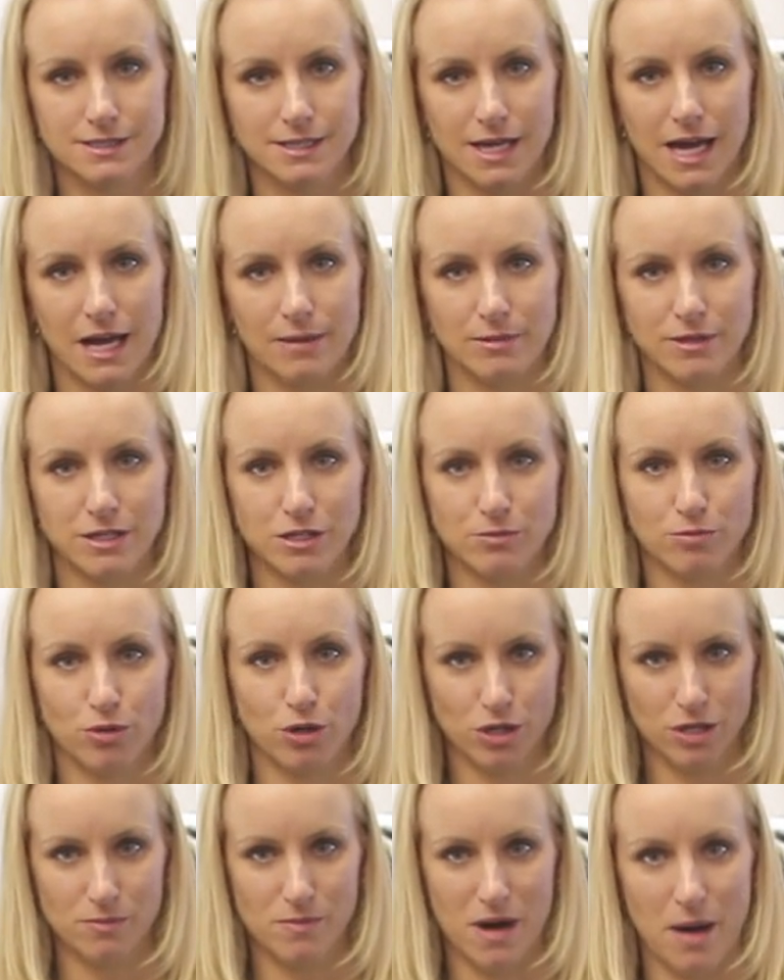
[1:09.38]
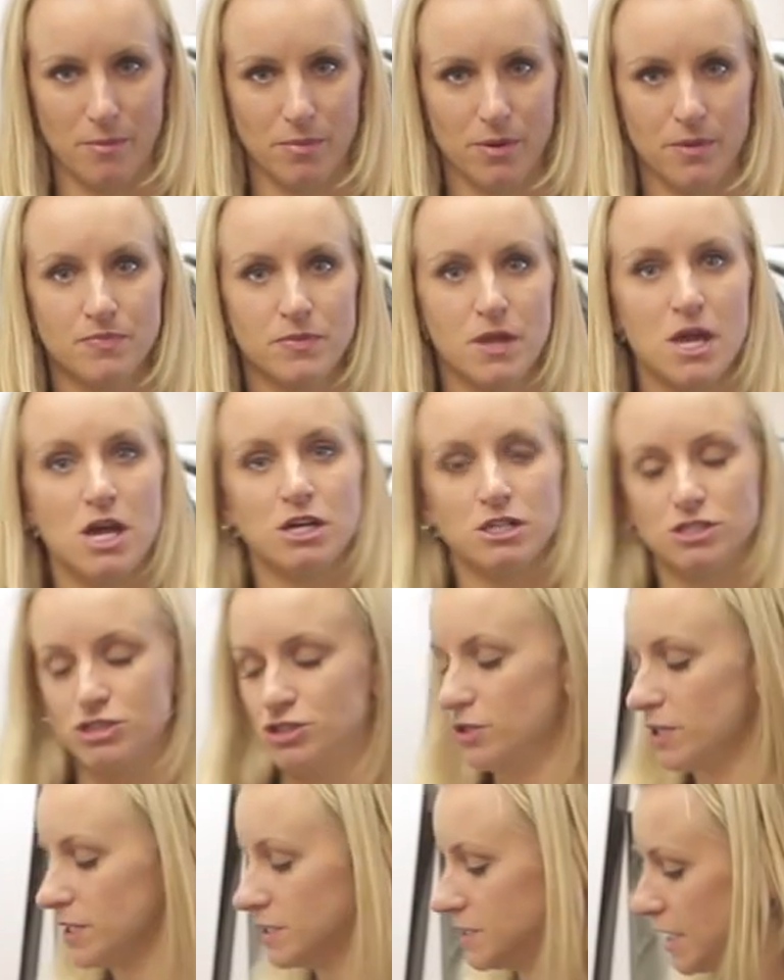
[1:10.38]
at a time and then you pull them up.
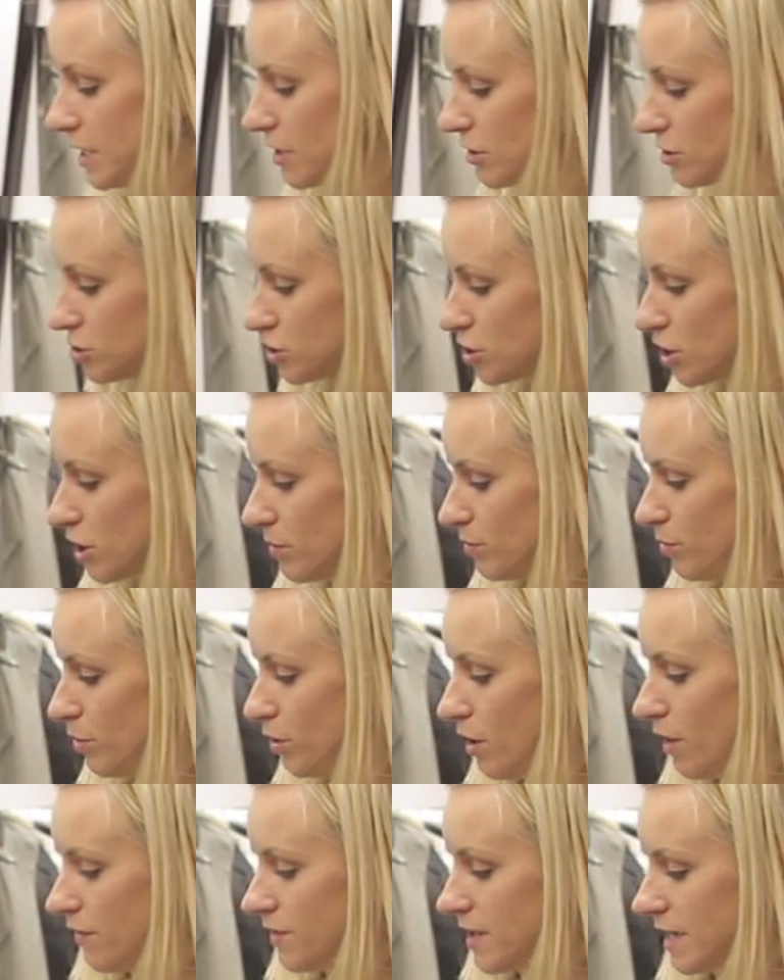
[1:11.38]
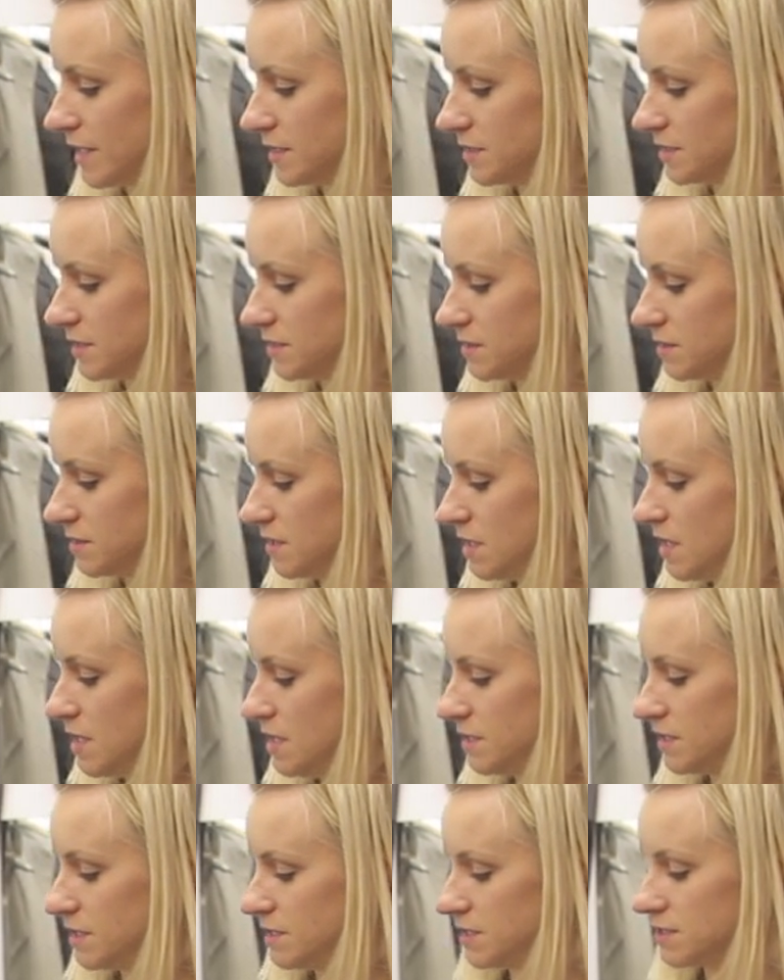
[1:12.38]
So you can take your shirt and pull all the excess
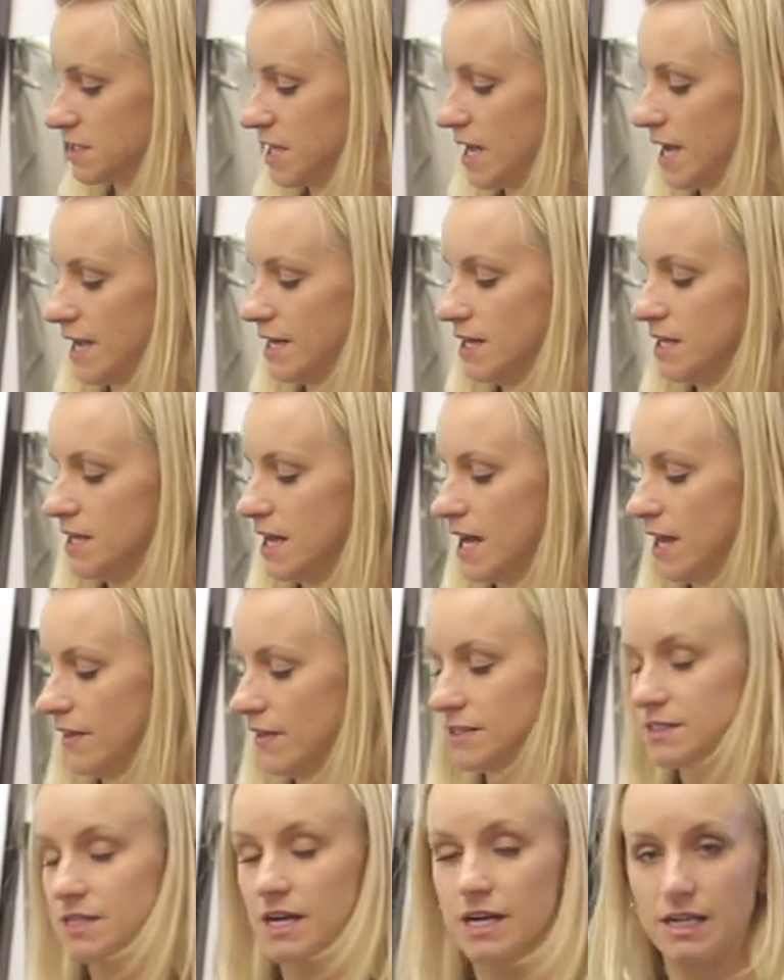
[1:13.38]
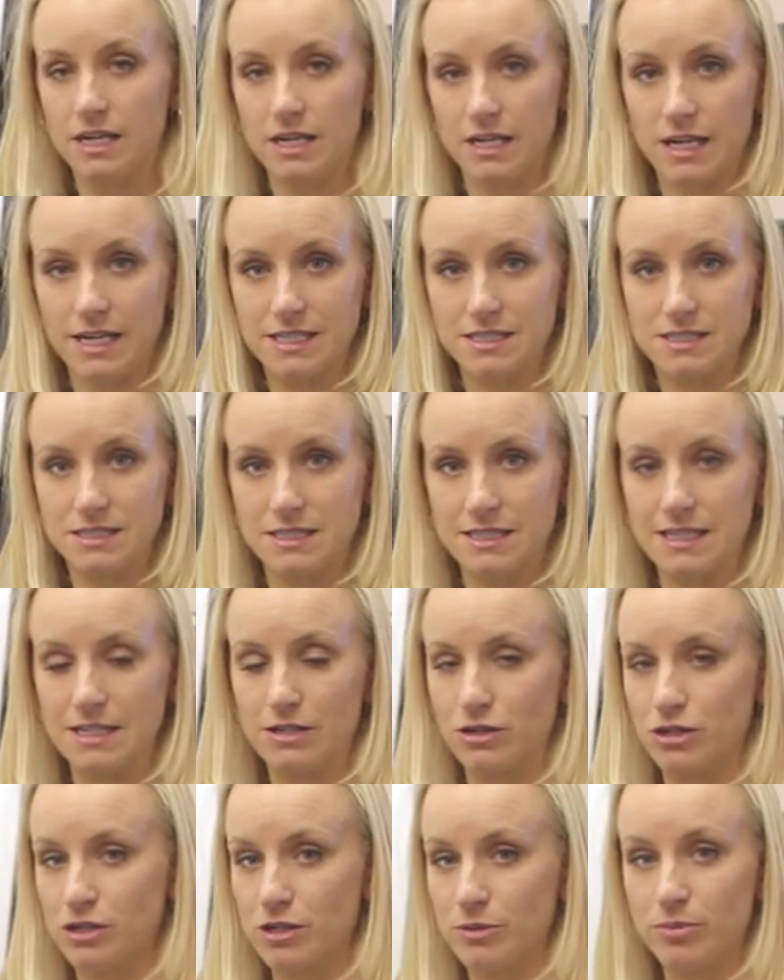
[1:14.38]
to the side and then tuck it in nice and
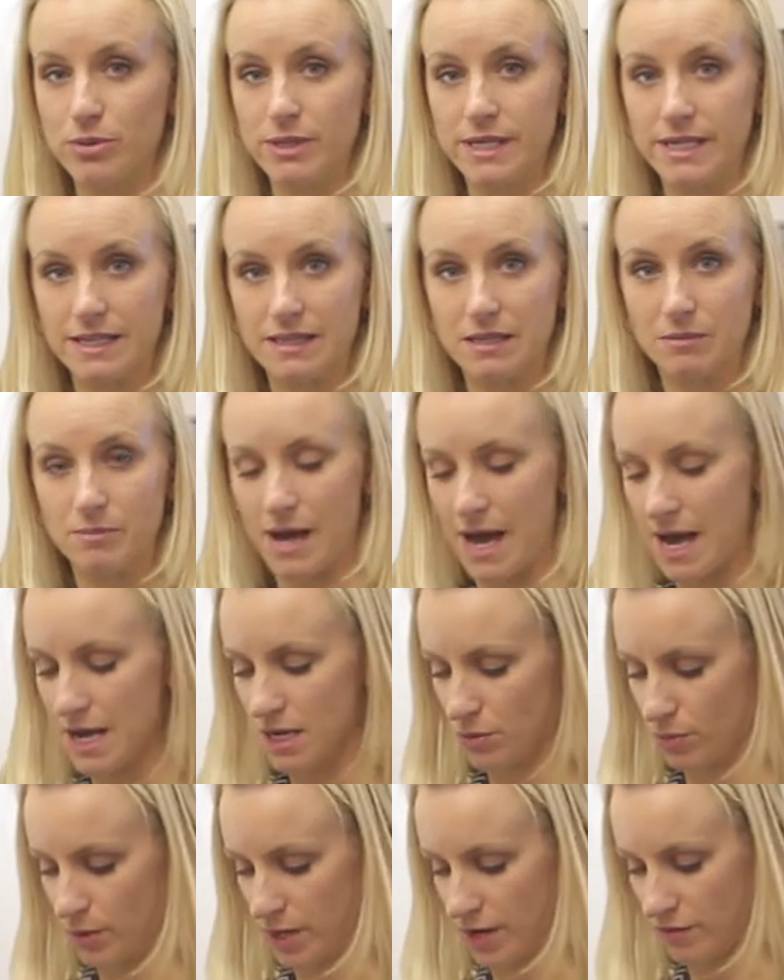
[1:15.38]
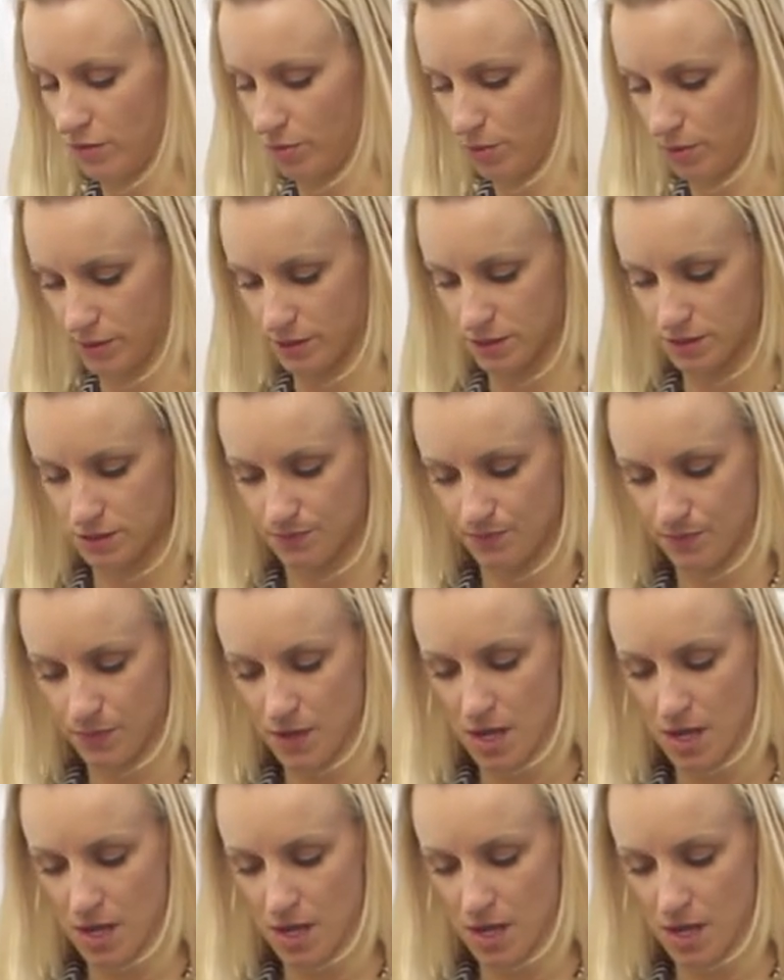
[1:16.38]
neat, or you can pleat it in the back, whatever works.